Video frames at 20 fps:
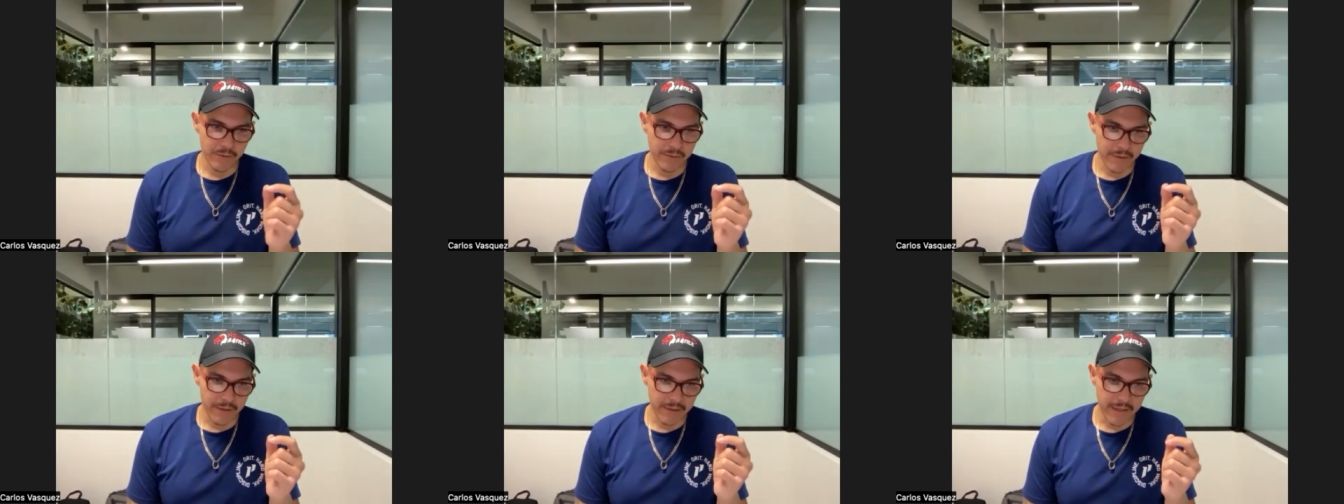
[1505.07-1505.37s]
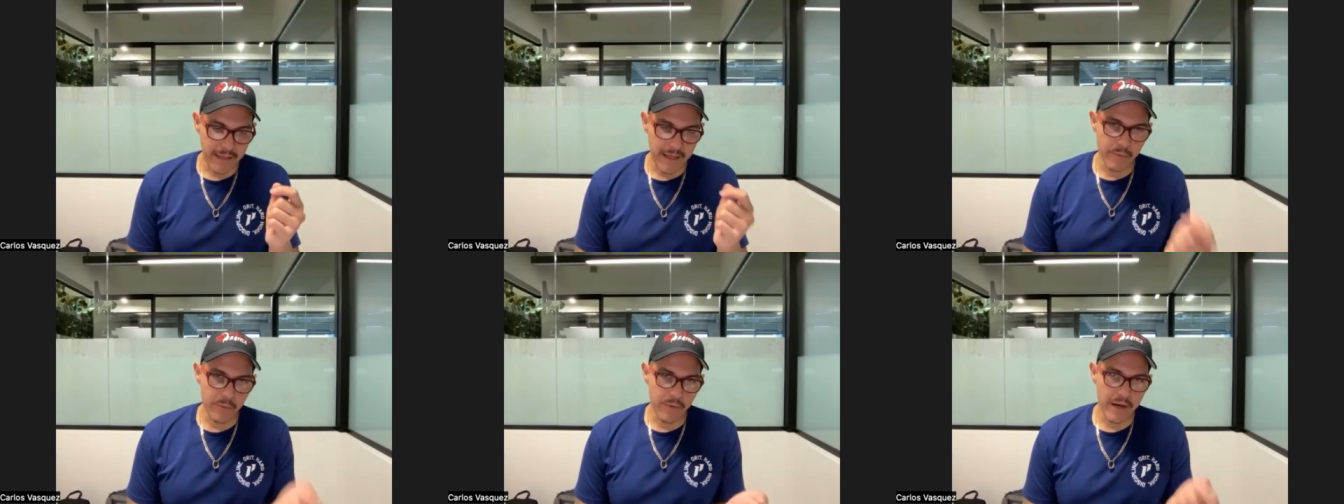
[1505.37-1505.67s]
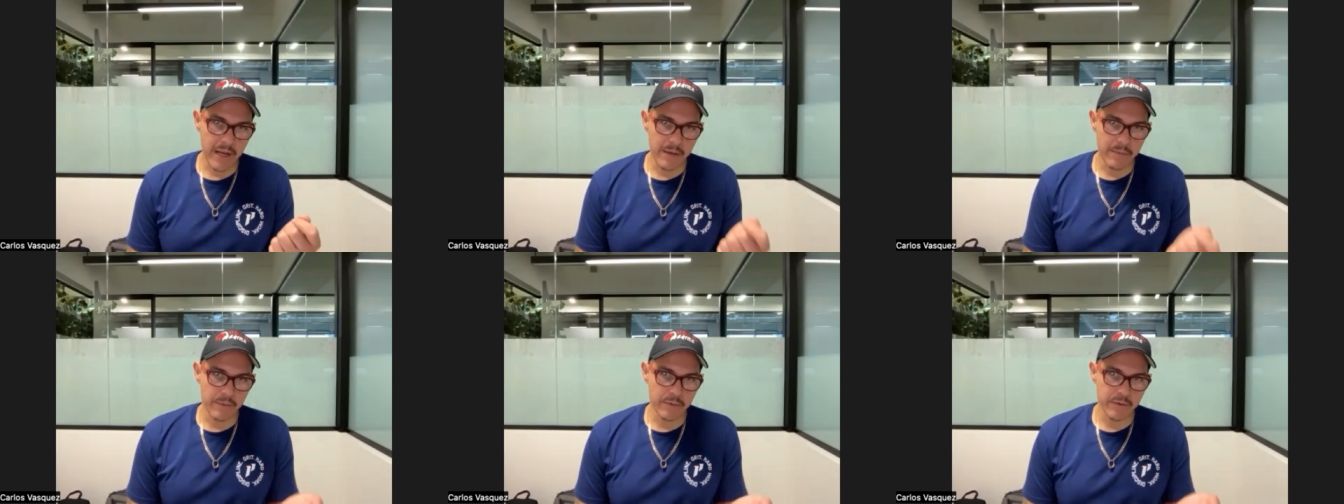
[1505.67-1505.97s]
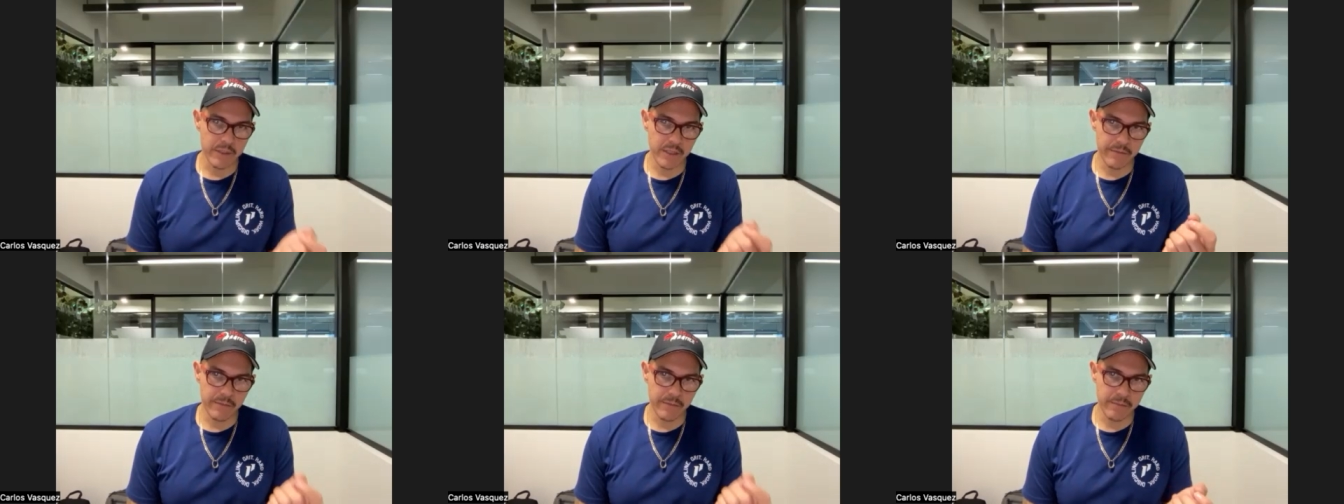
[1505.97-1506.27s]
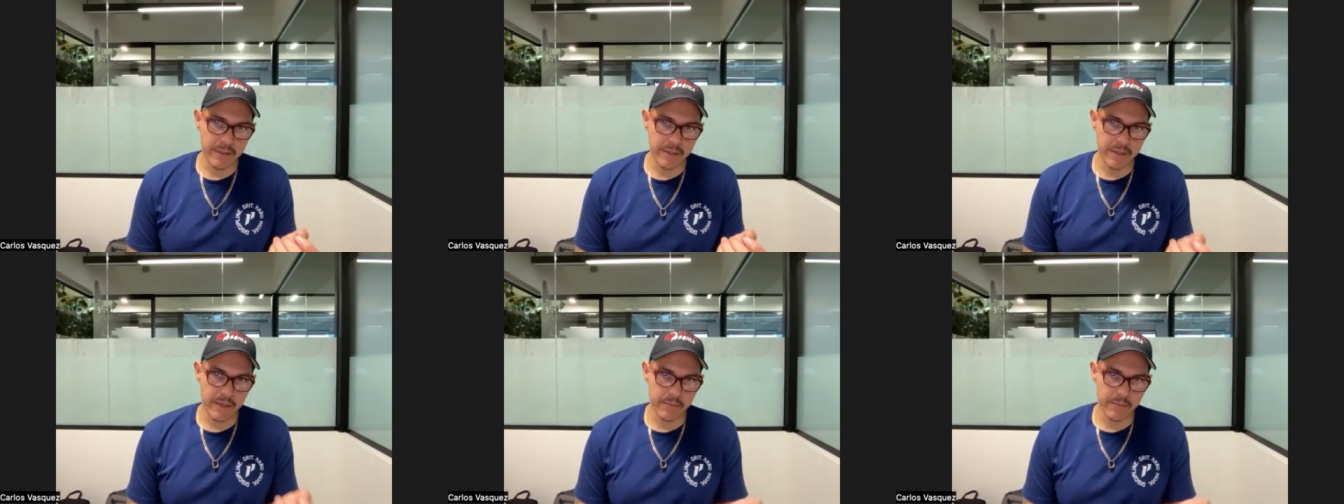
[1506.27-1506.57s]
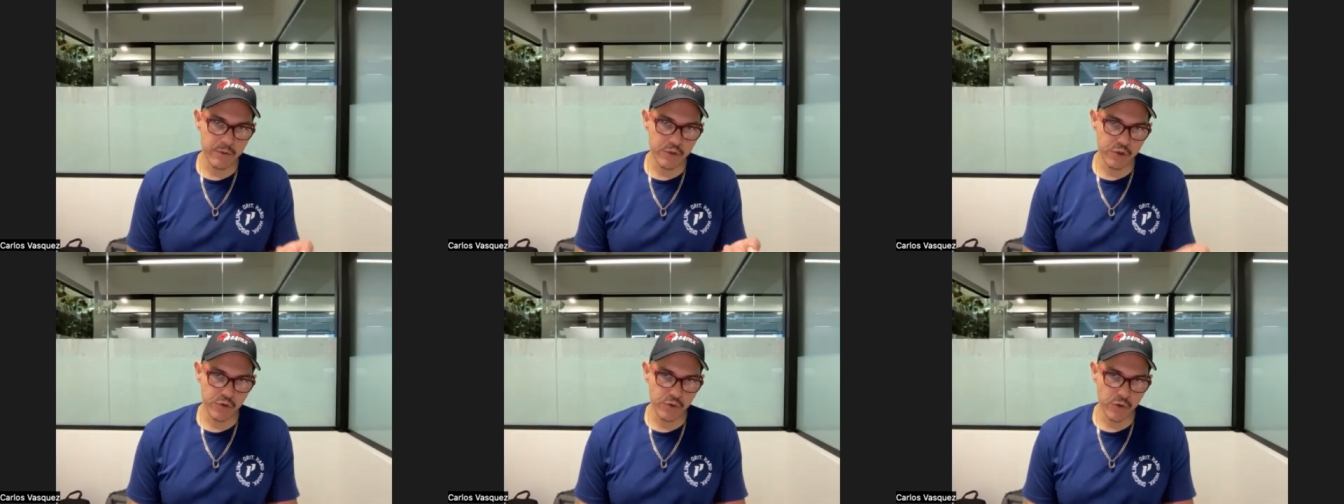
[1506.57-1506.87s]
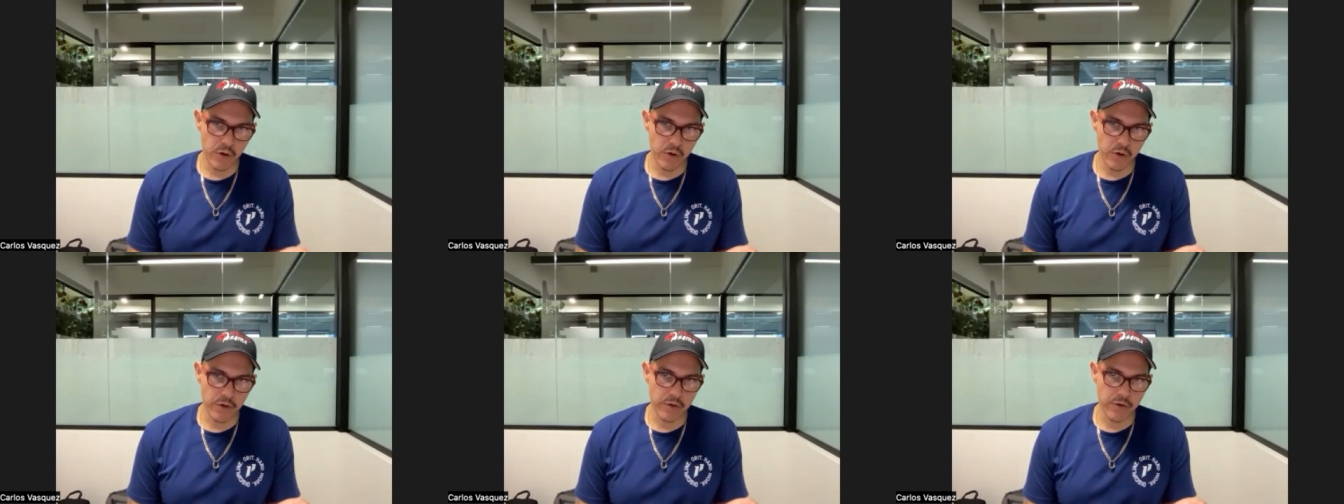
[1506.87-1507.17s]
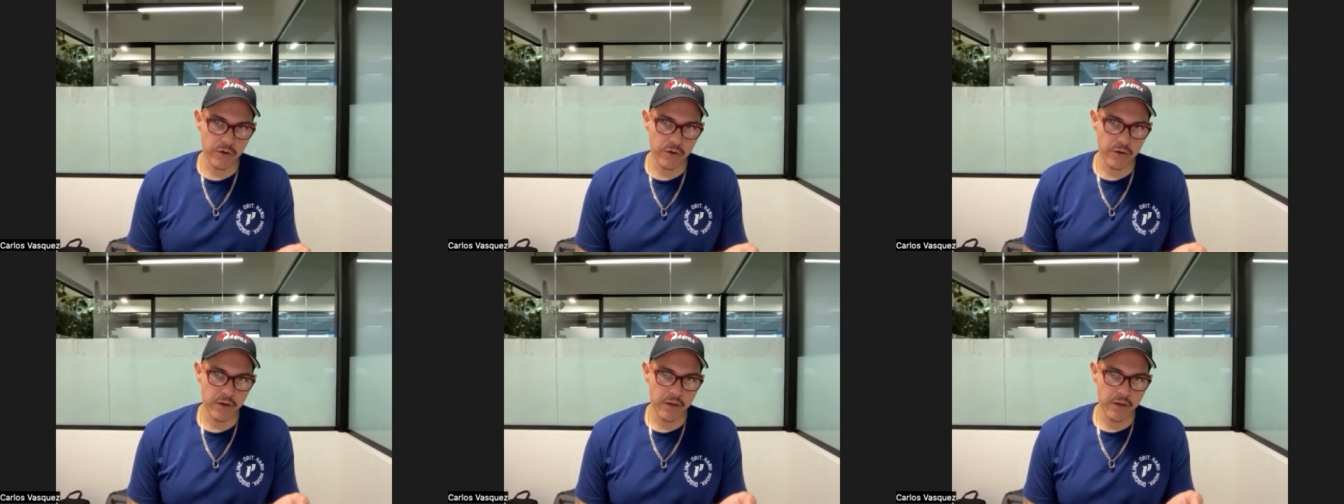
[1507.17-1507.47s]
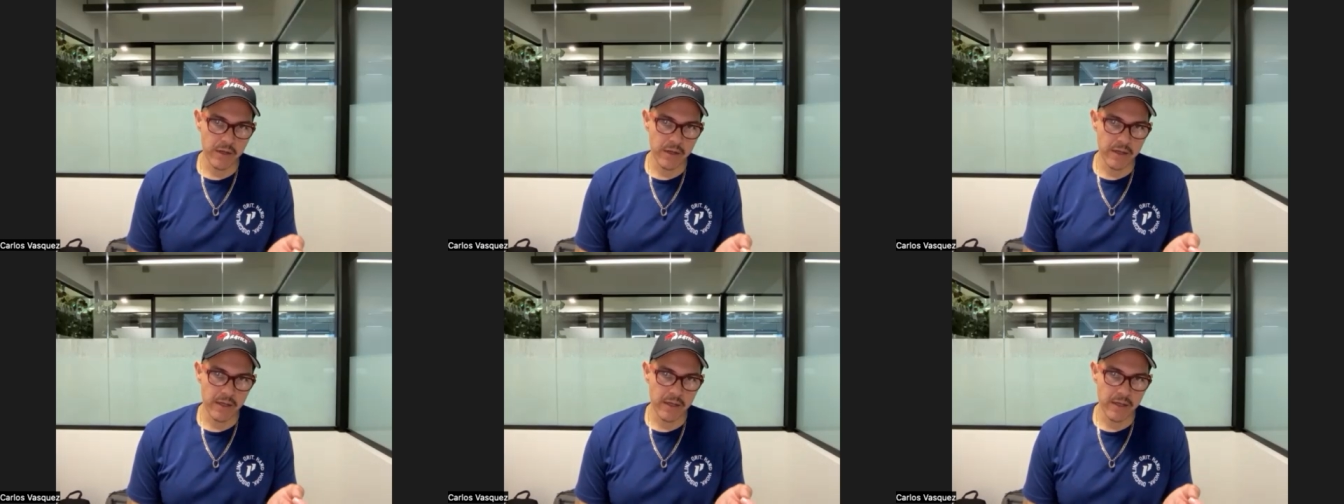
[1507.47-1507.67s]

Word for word: that they were able to even become stronger